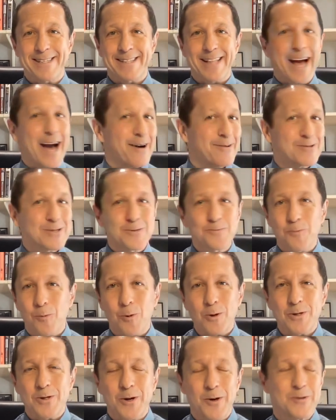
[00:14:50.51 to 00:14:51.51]
loud
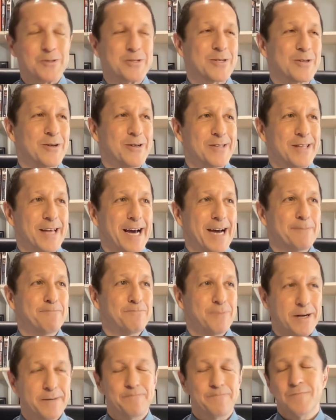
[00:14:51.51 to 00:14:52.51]
sport coats and all that,
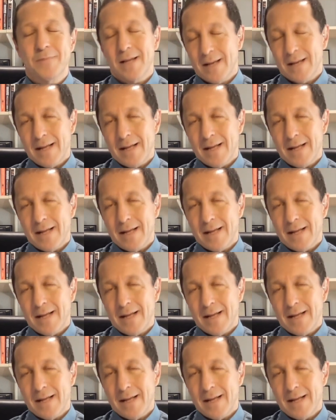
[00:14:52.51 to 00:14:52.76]
but